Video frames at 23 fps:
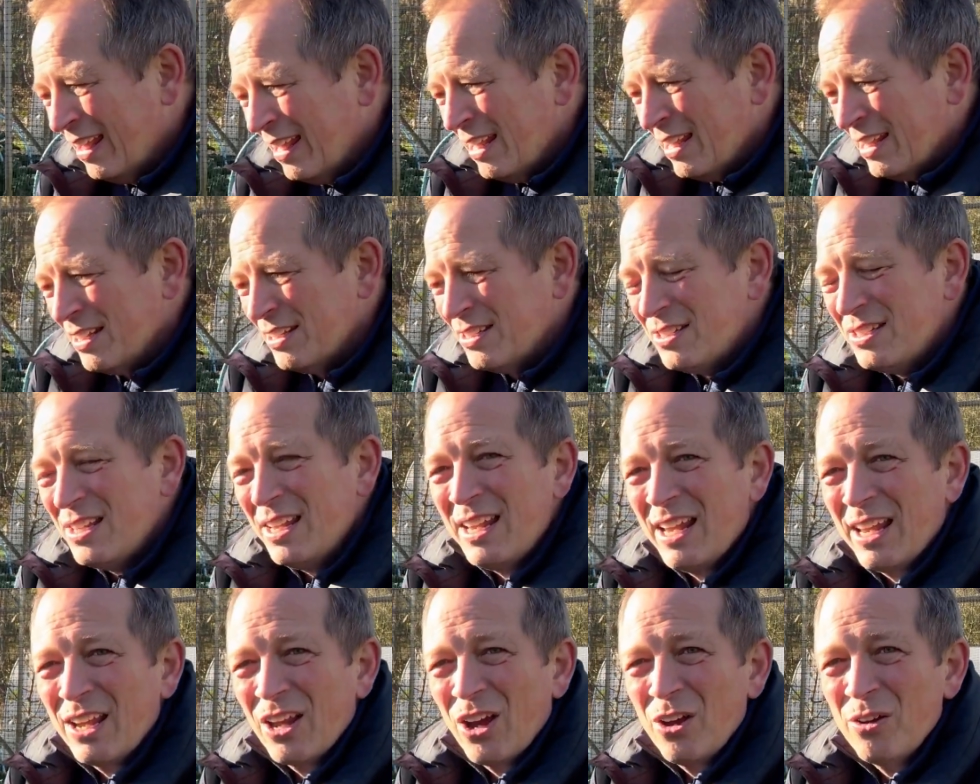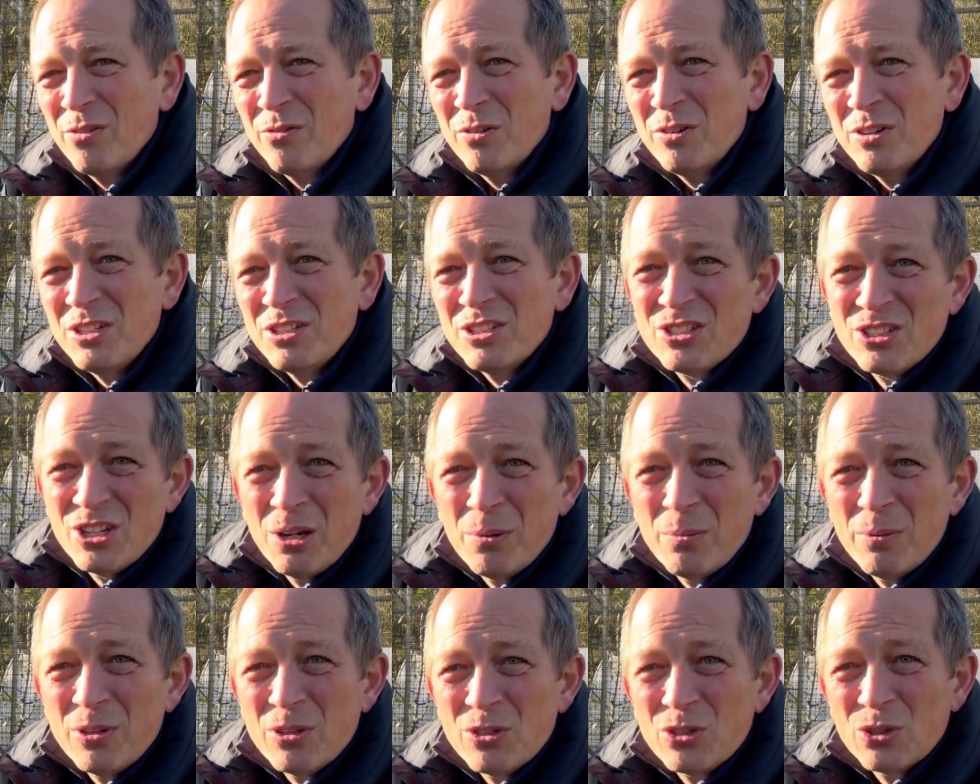is digging over and
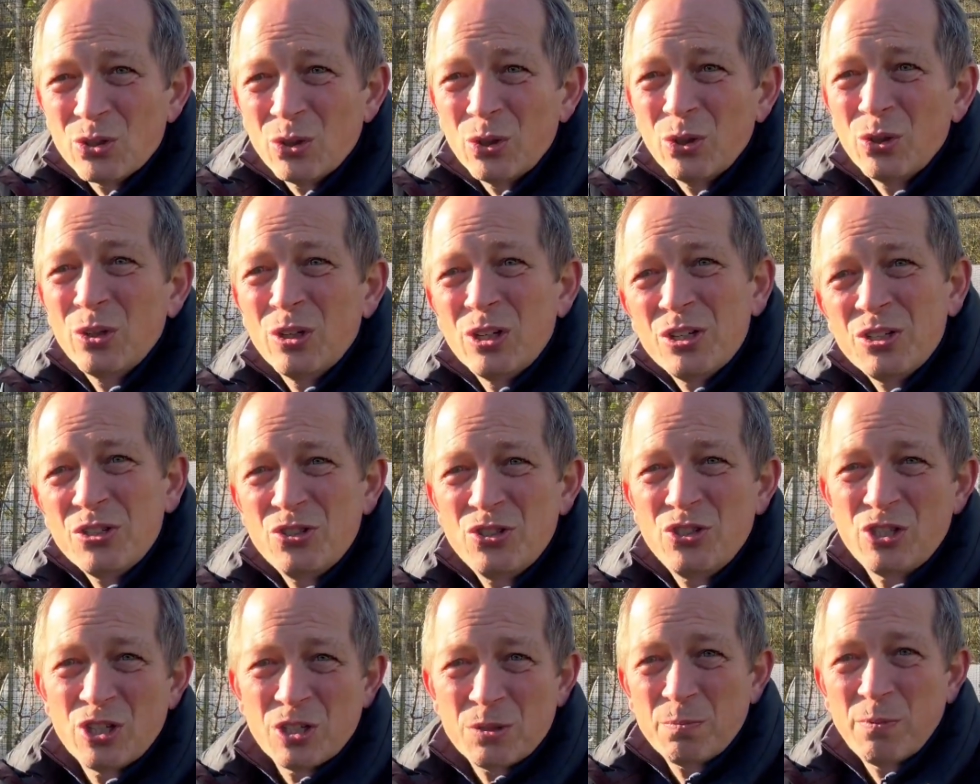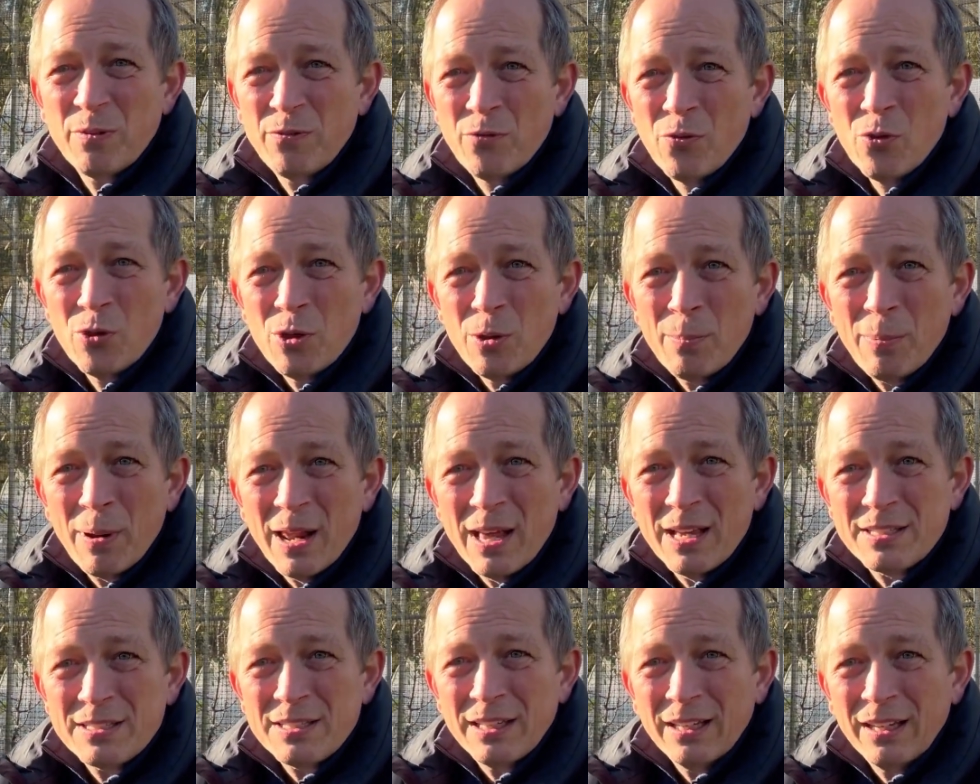disturbing the soil just before you're
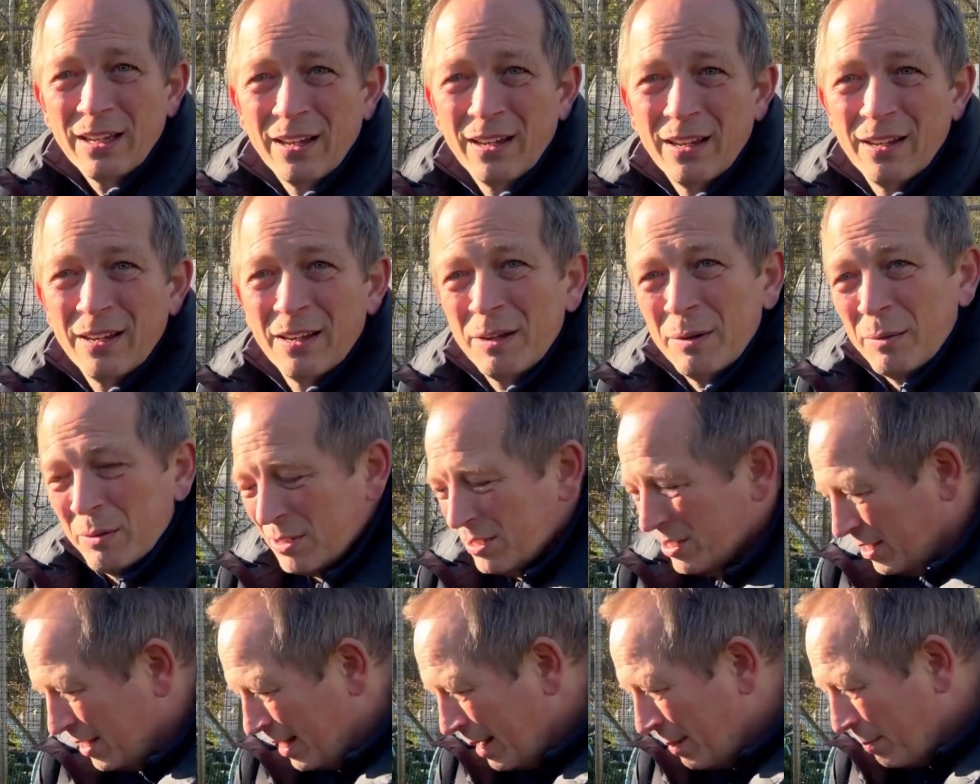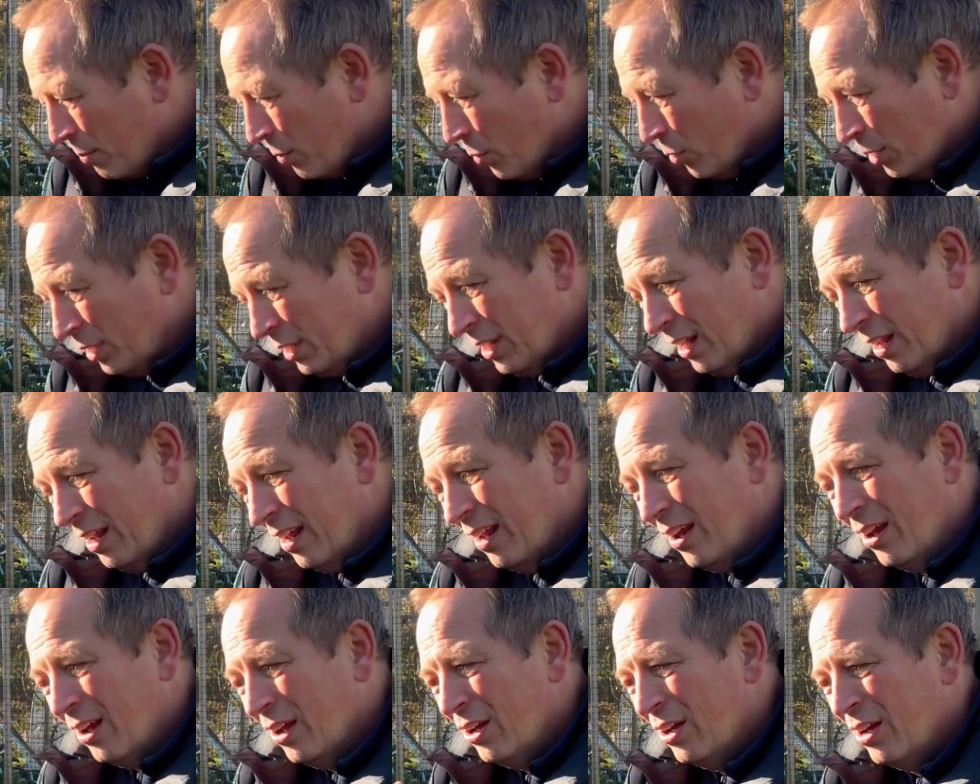planting, because at that point
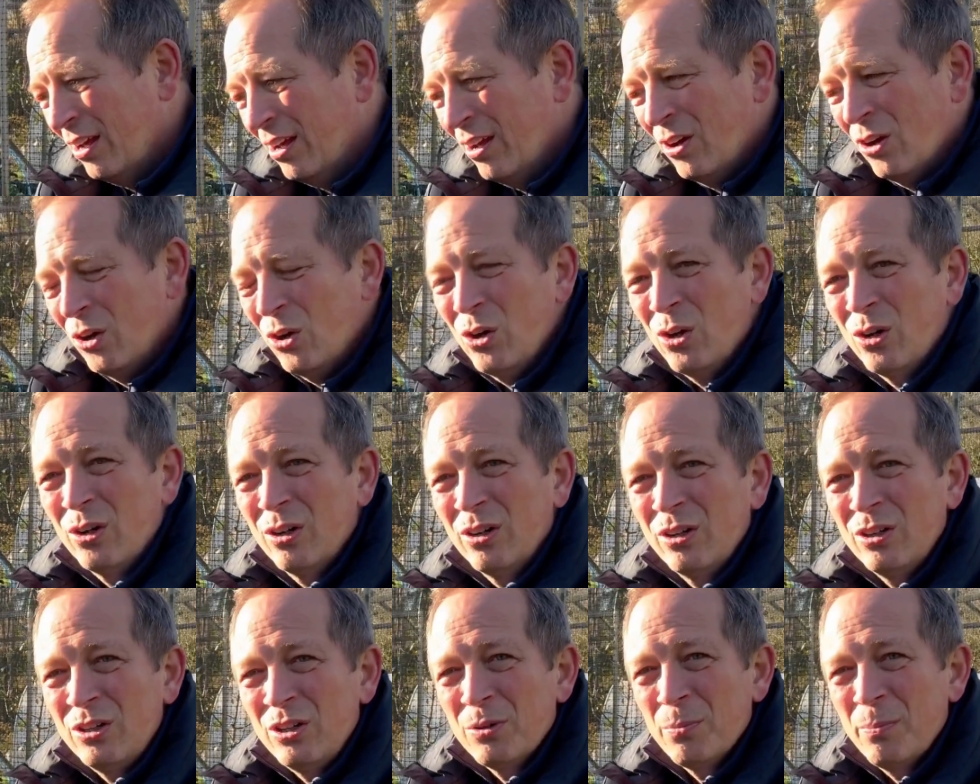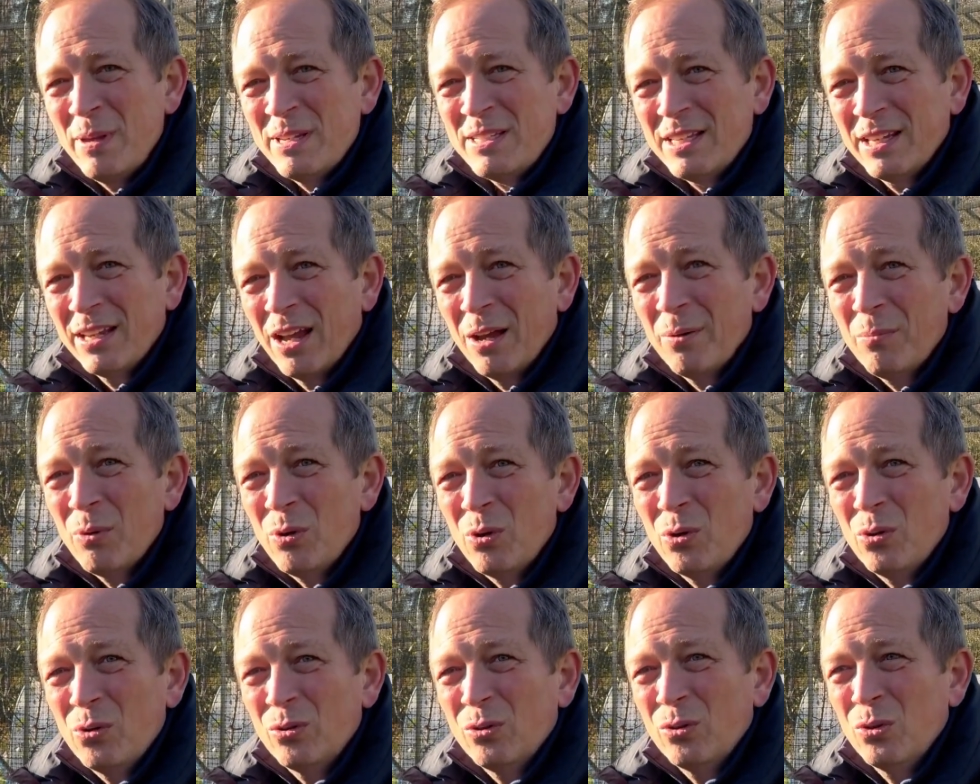you're messing up
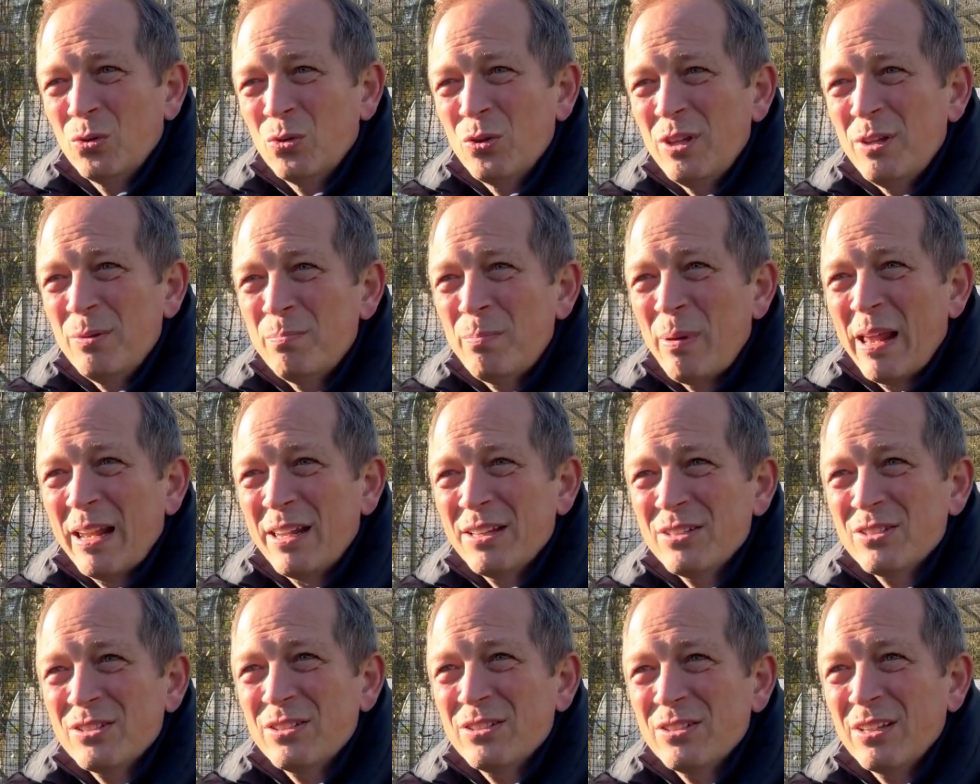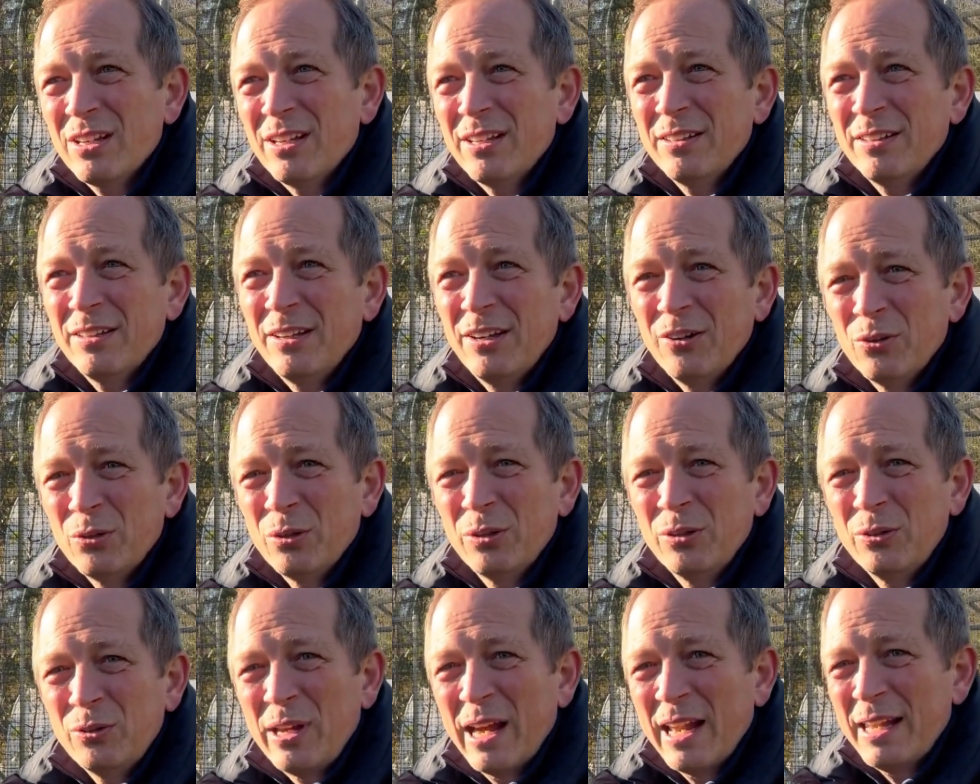all the balance and the
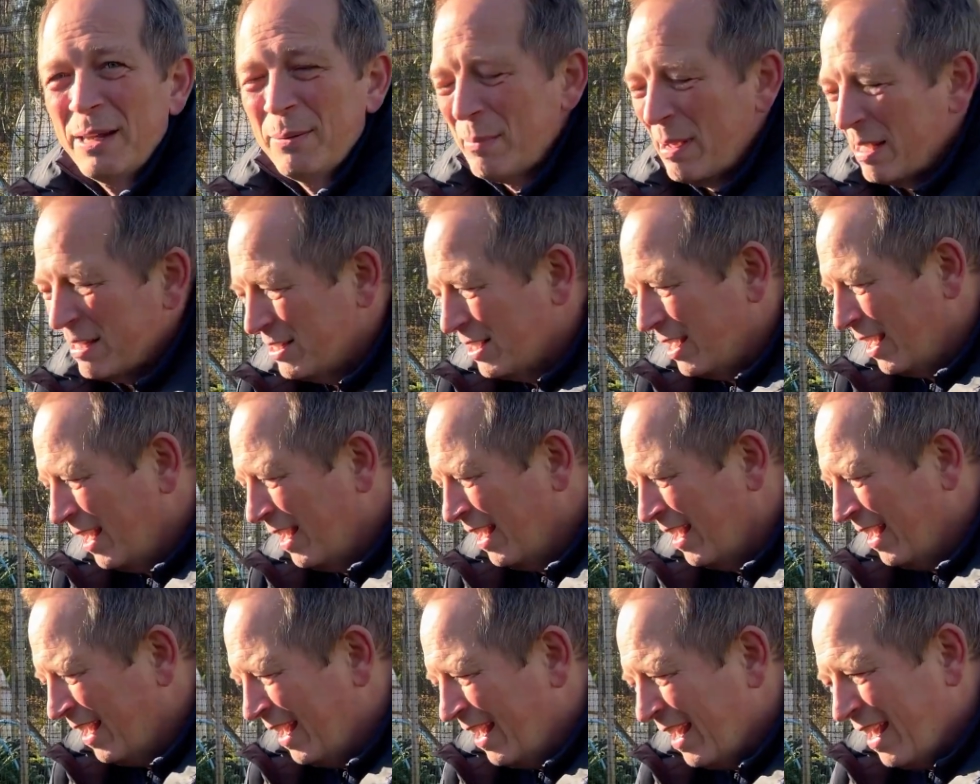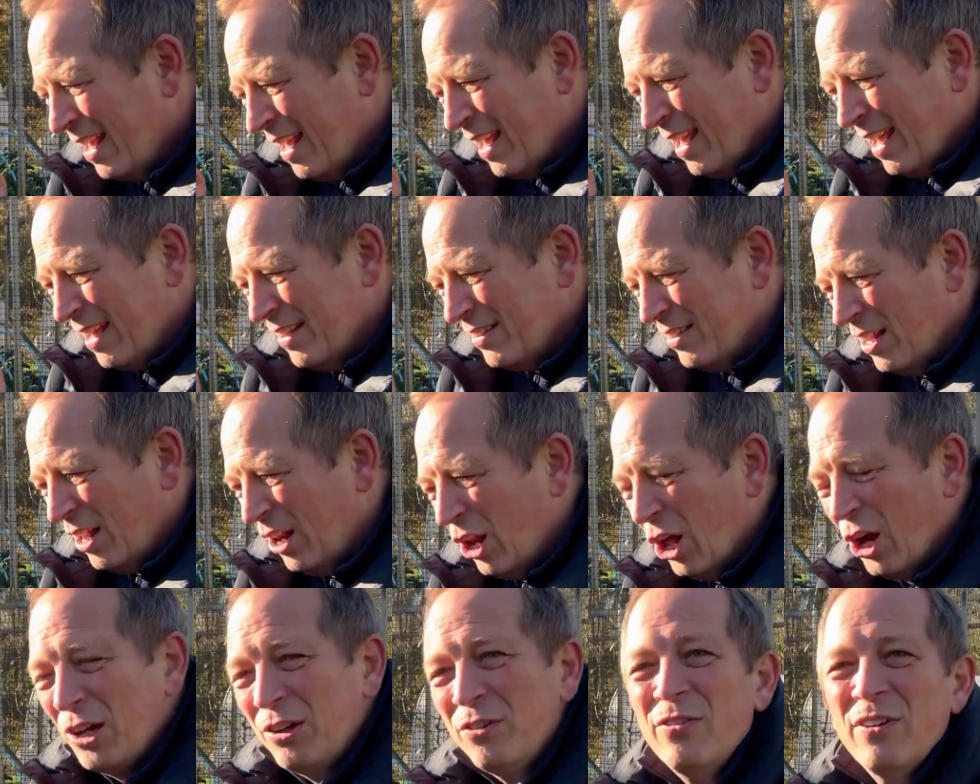organic matter and the
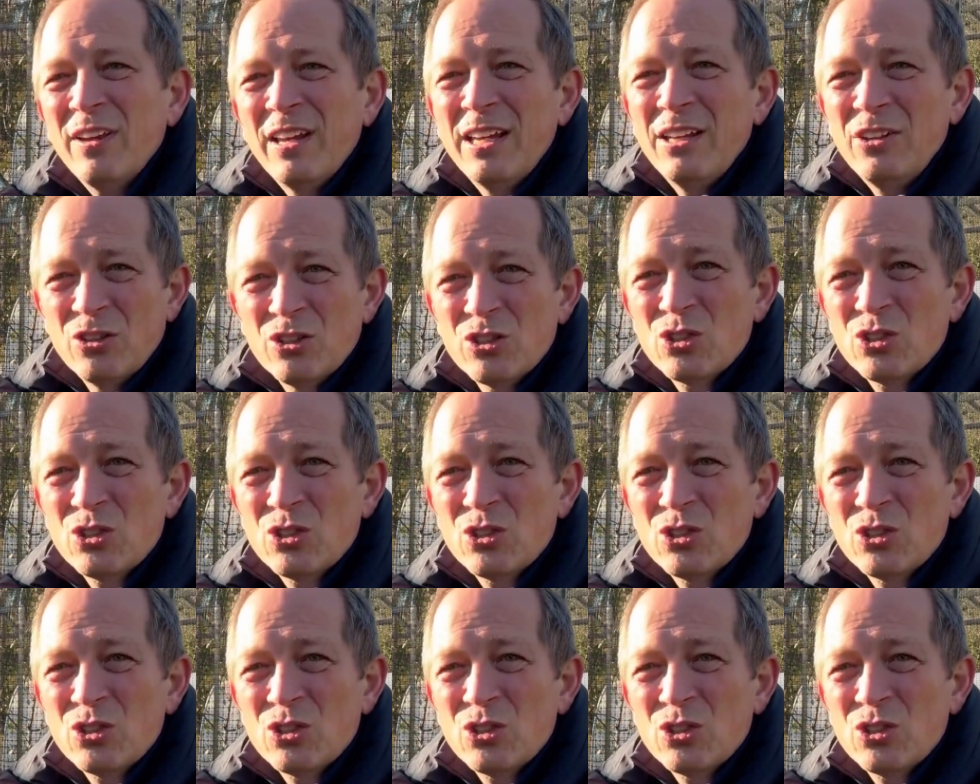life in your